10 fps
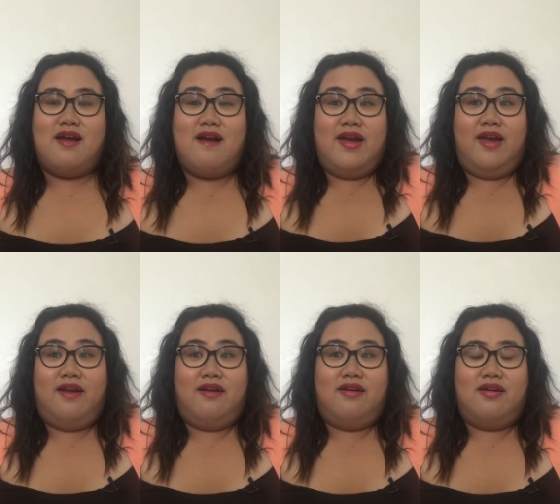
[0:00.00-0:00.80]

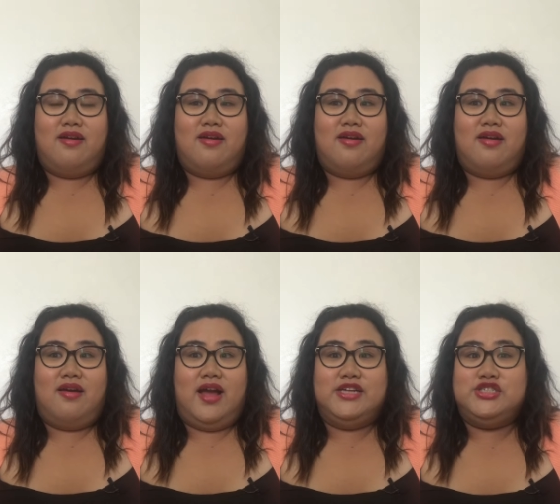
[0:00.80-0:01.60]
I
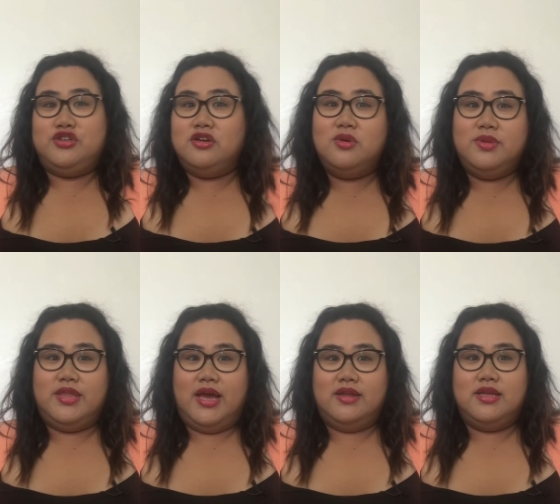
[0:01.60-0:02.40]
I struggle with
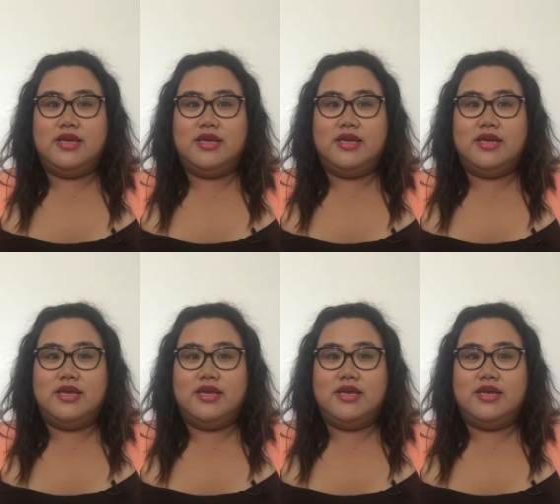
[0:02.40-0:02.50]
that.